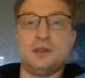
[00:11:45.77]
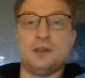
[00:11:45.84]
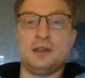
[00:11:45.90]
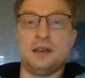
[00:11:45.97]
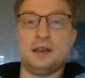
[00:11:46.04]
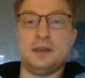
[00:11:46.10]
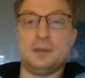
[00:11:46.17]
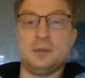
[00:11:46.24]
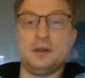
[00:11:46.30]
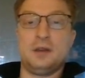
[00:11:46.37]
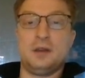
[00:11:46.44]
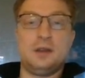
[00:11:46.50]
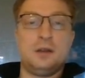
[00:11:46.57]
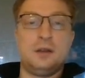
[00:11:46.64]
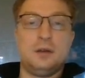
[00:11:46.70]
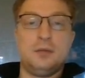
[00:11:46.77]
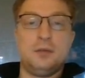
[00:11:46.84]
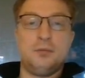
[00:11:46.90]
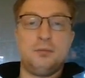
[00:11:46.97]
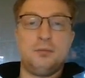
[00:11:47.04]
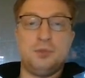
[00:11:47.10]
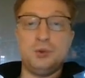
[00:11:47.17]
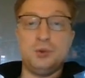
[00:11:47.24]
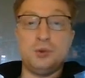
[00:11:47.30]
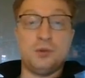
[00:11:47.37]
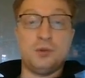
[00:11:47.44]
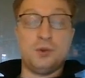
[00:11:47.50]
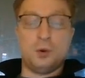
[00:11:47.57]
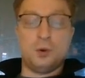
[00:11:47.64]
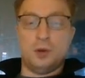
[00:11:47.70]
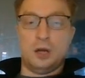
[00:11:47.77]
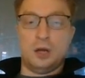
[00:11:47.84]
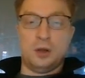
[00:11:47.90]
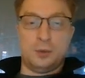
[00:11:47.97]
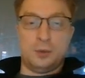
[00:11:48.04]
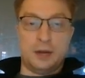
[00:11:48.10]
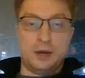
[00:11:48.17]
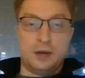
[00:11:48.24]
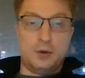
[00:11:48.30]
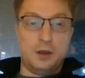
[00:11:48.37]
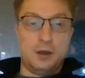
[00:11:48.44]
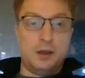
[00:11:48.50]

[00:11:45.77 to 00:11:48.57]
game. Beautiful all around.